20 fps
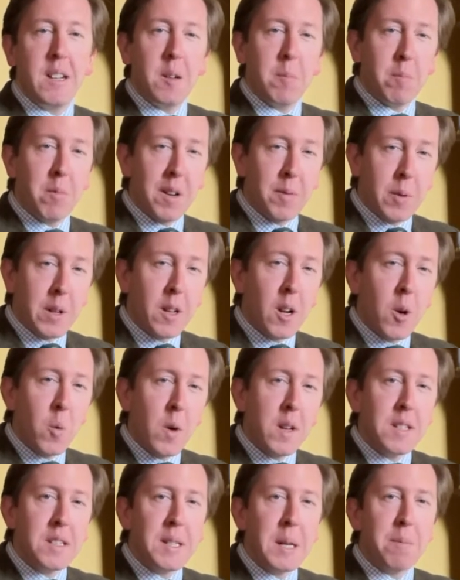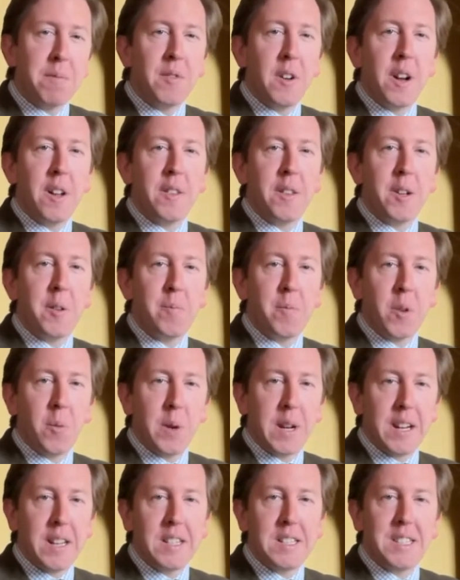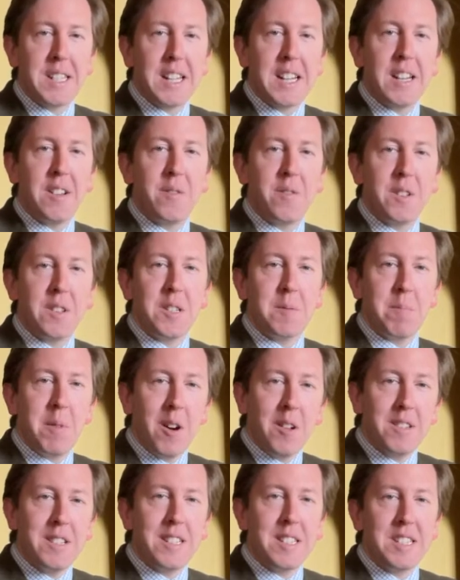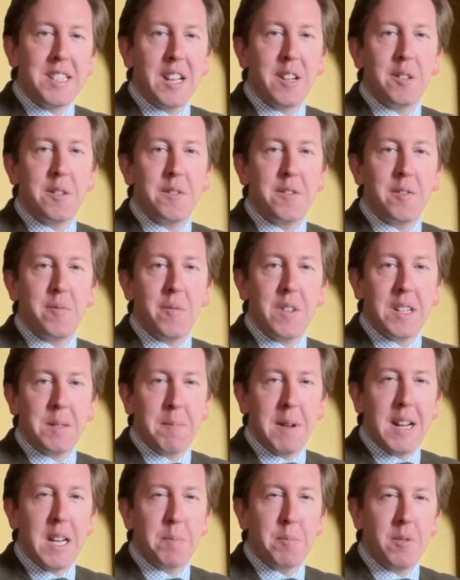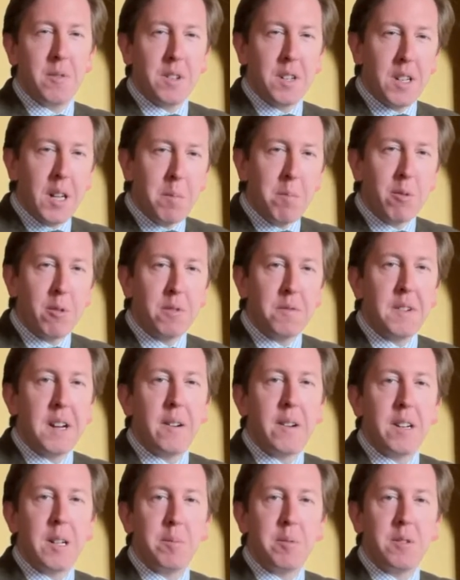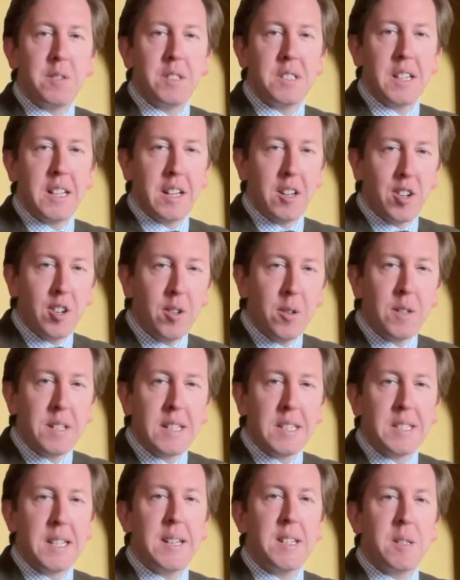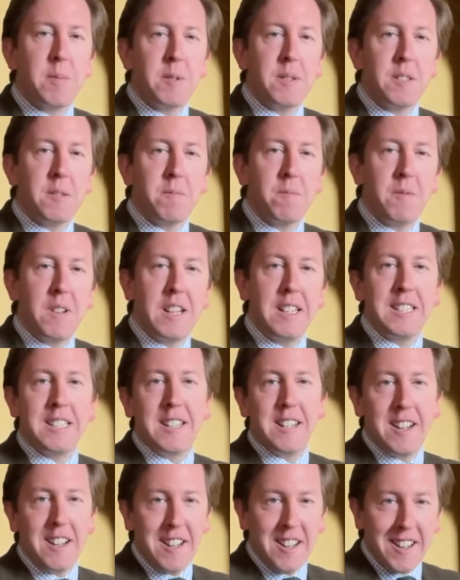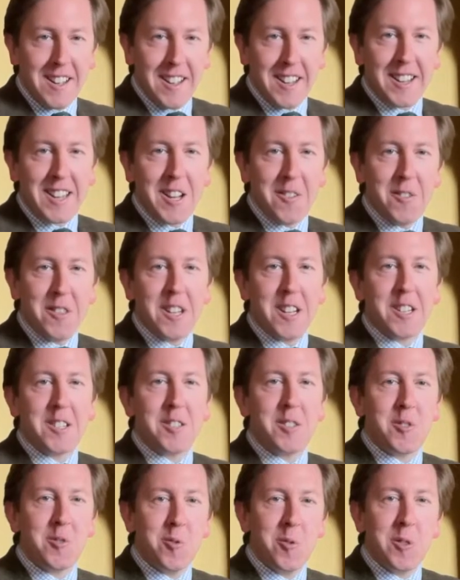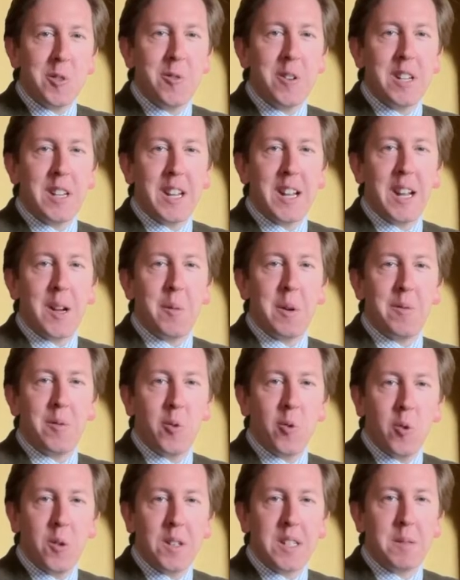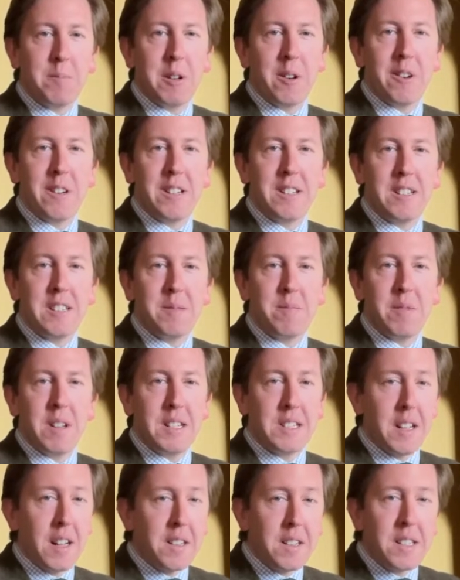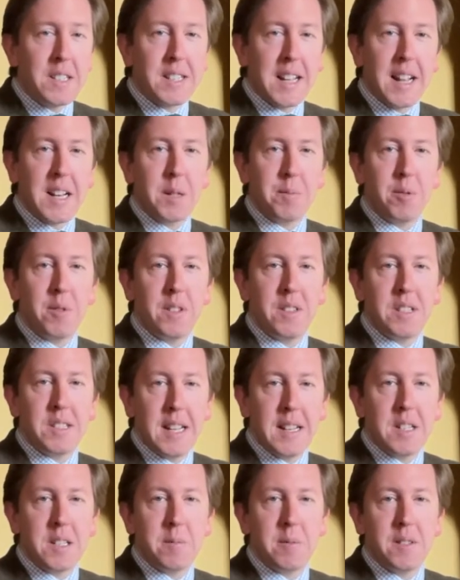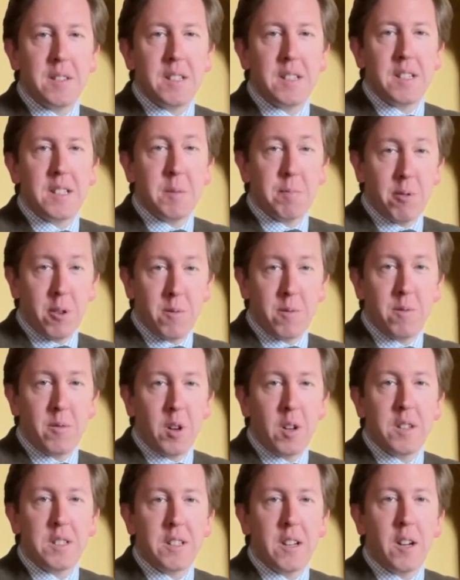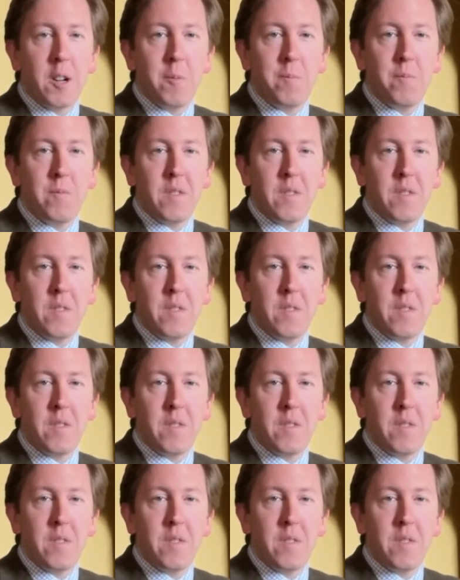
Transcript: But if we go one step further, we can see that demand itself is made up of a number of variables, including sentiment. And given the extraordinary year we've all experienced, it's understandable that sentiment has proven volatile.